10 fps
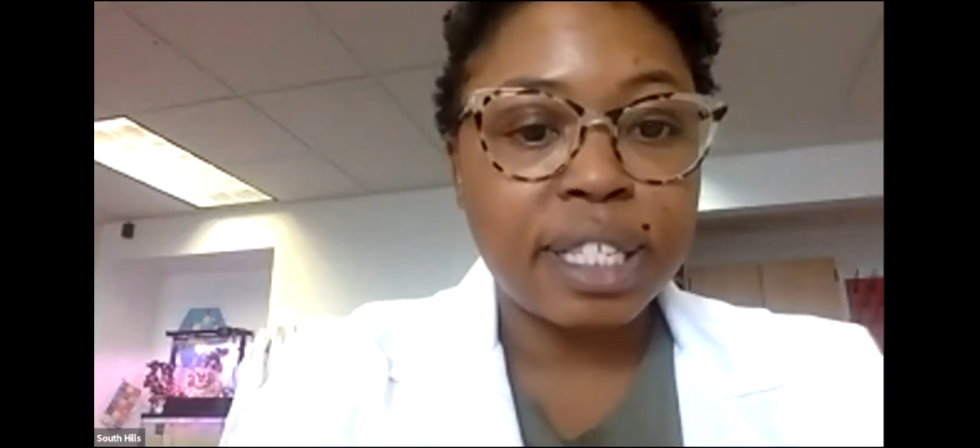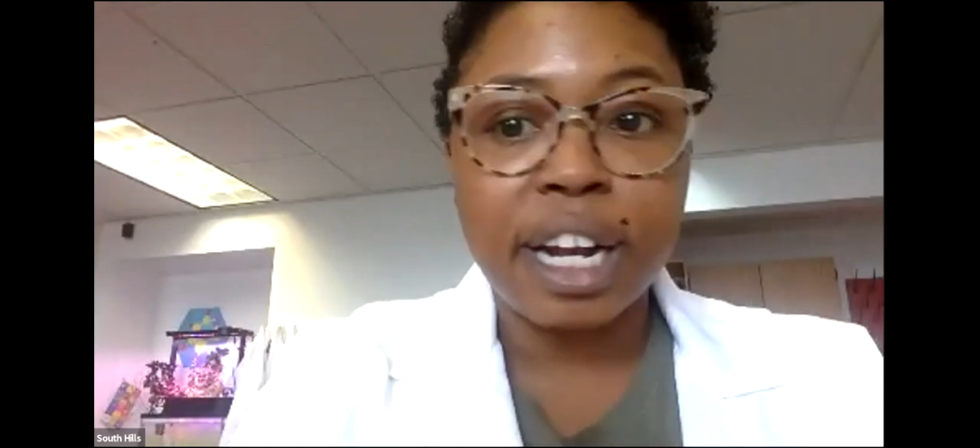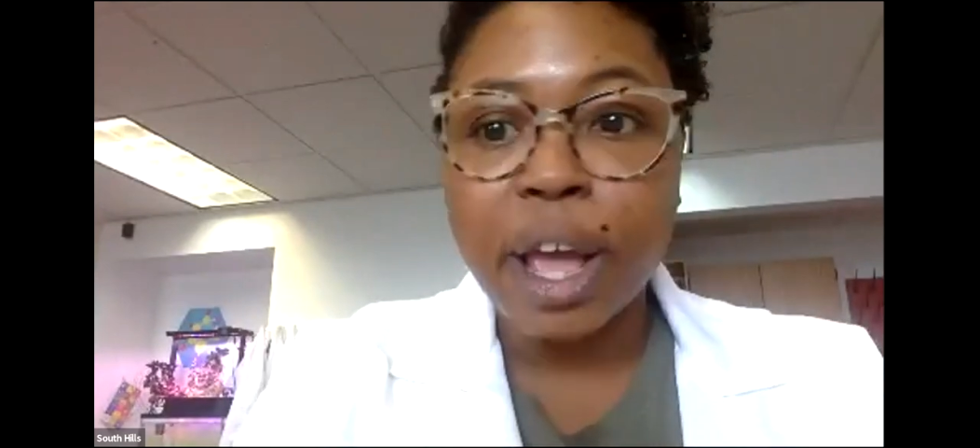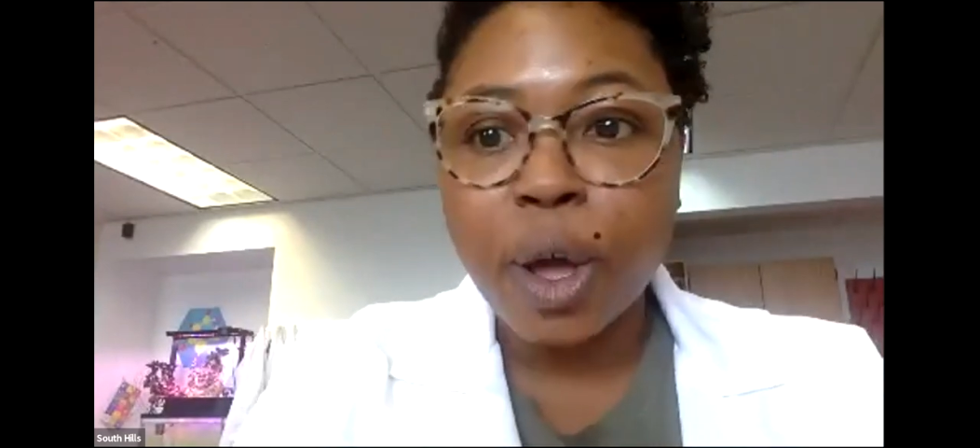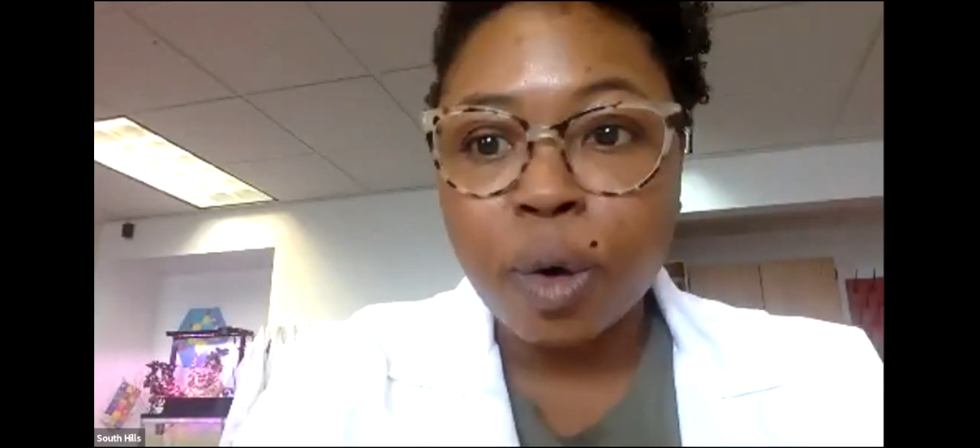and
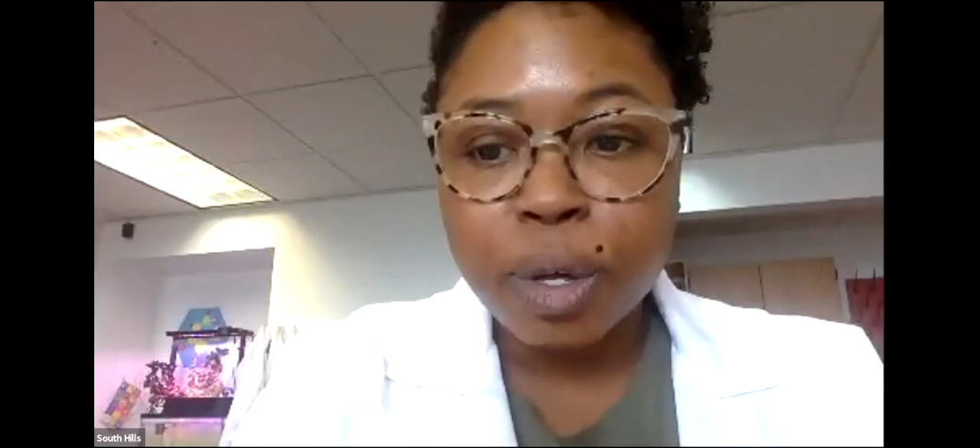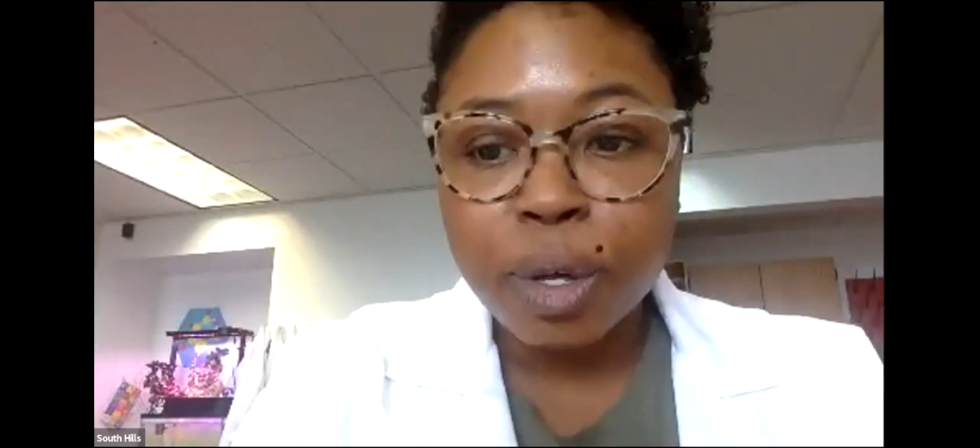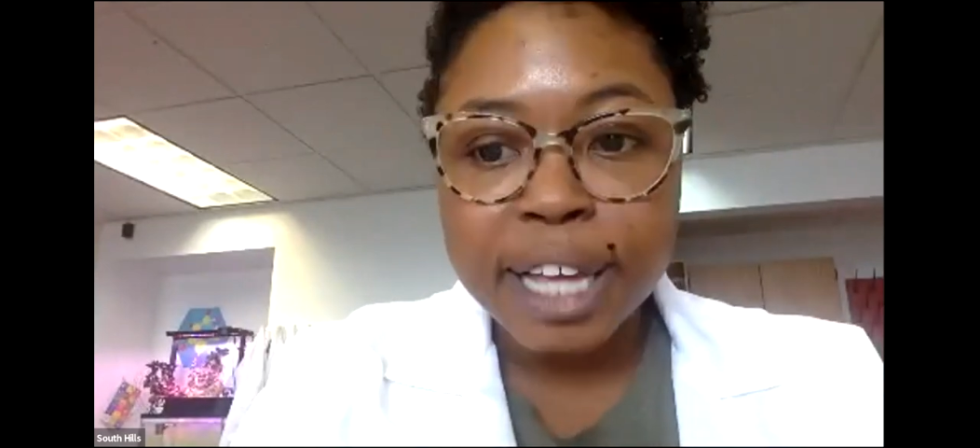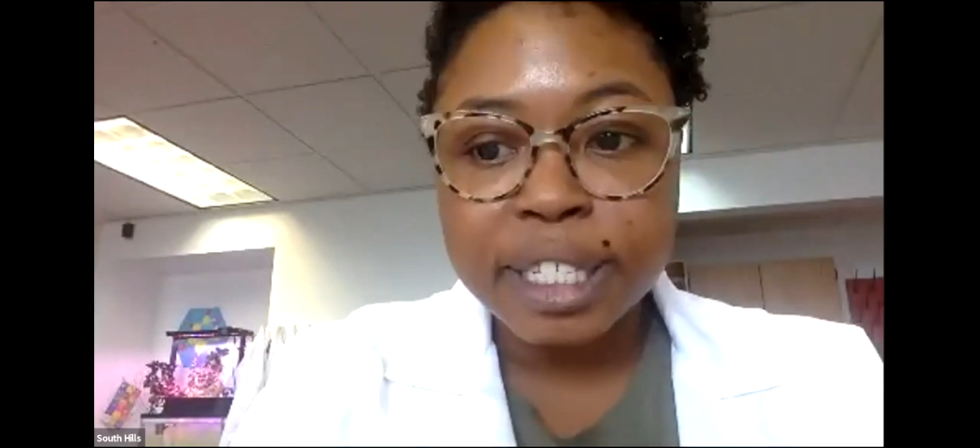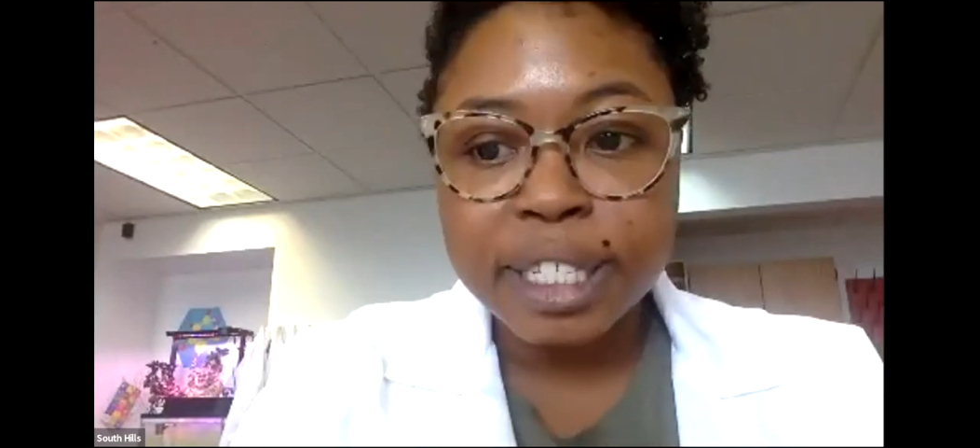I hope you
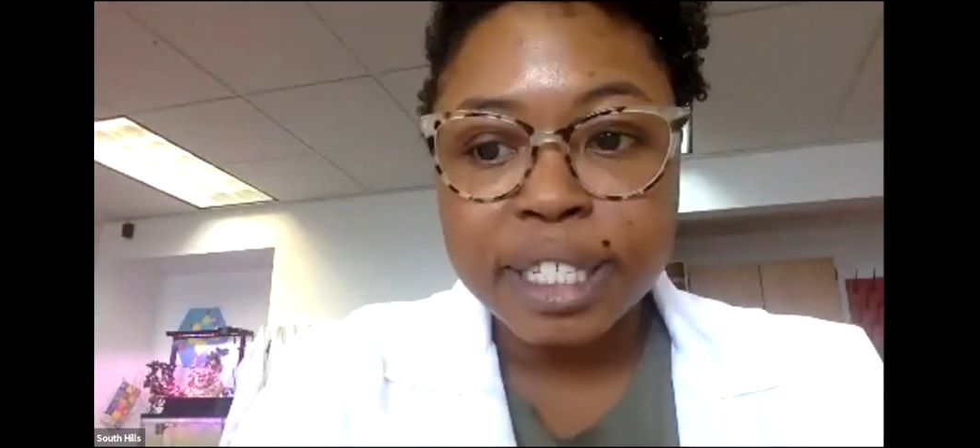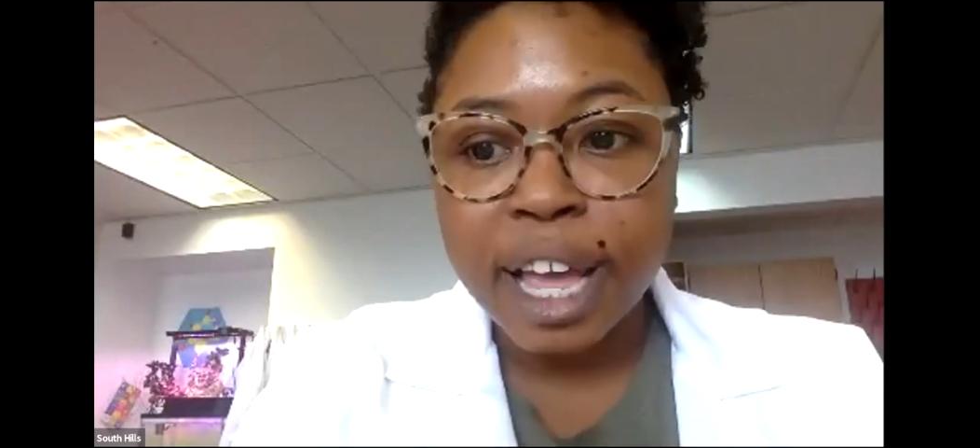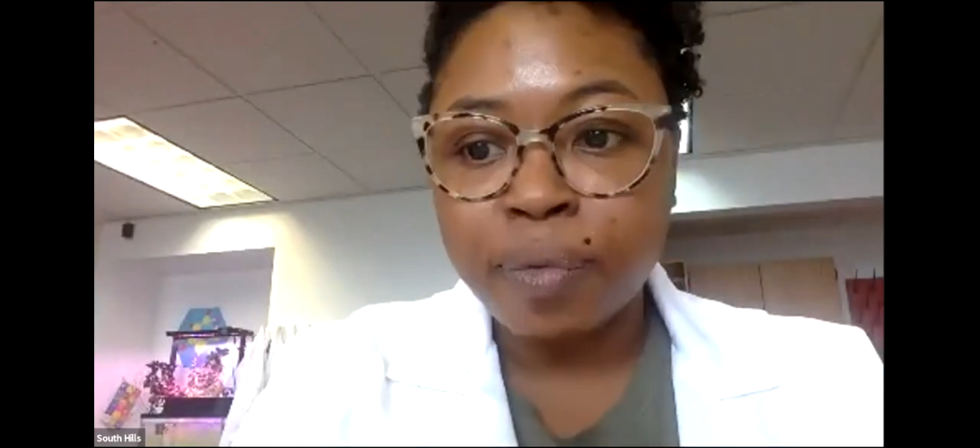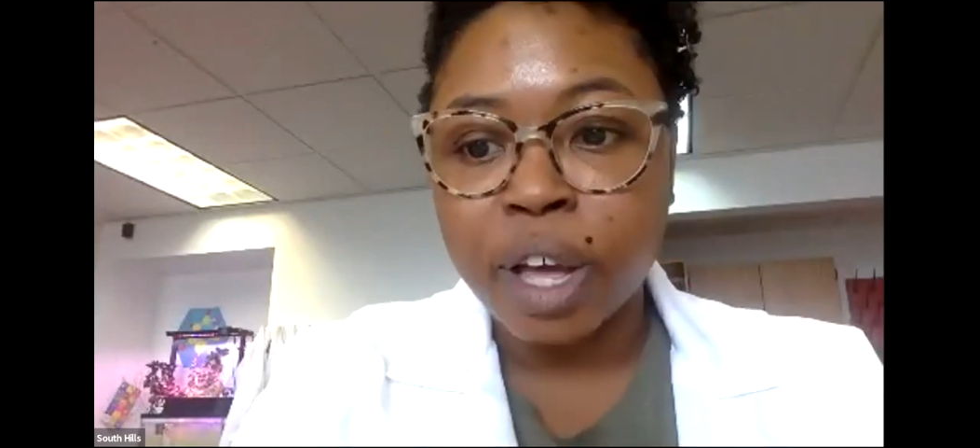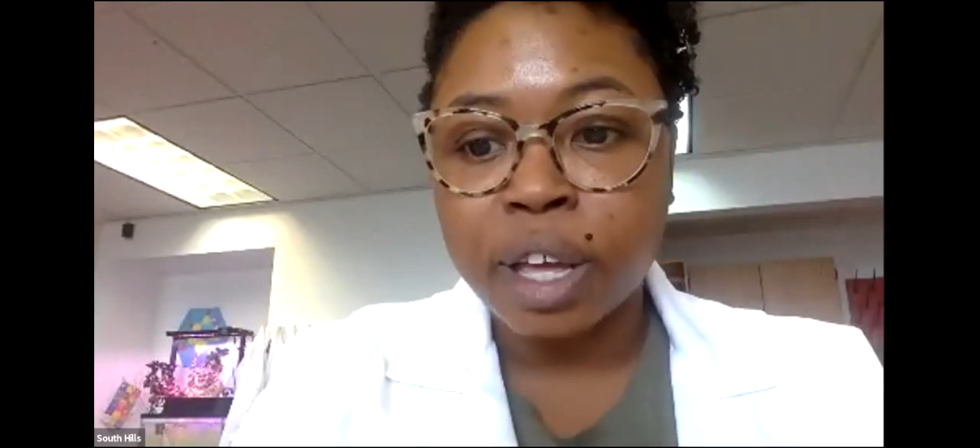guys had
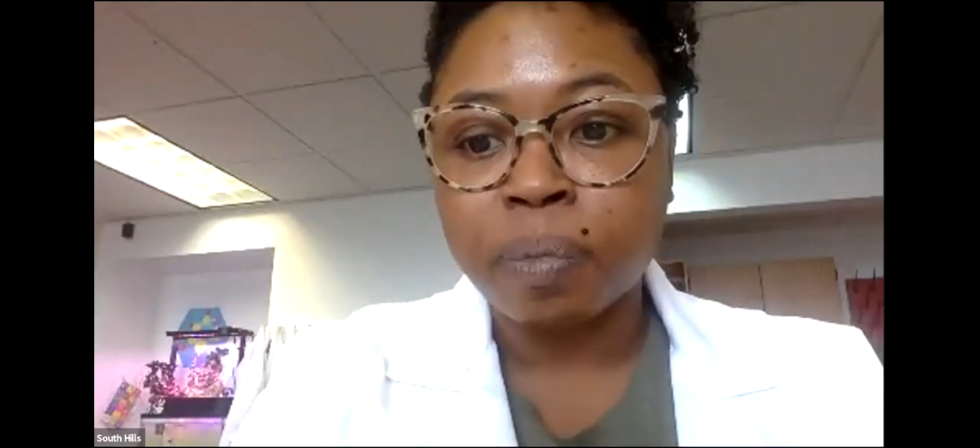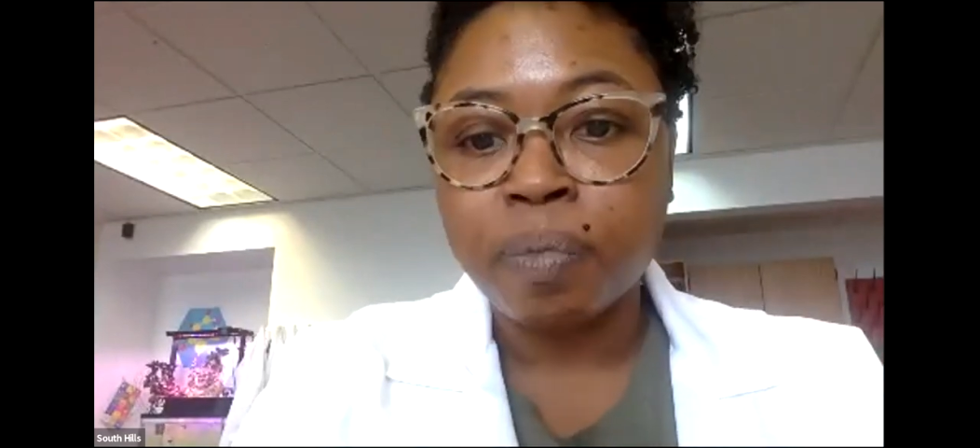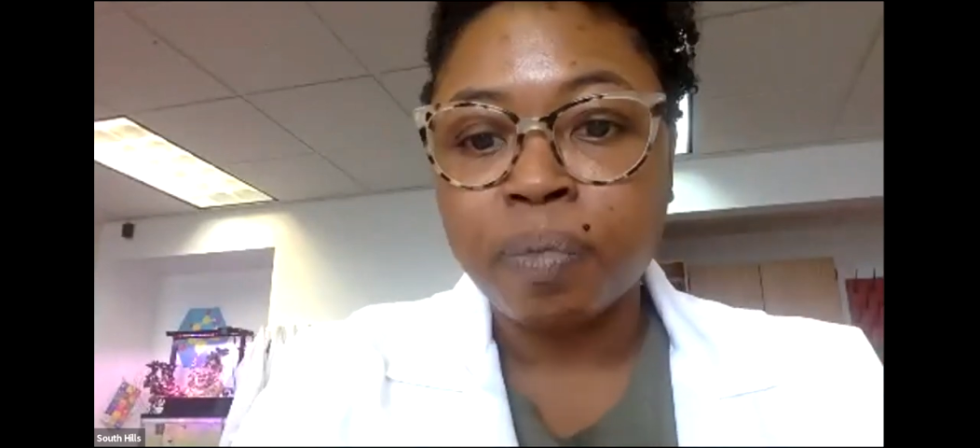fun.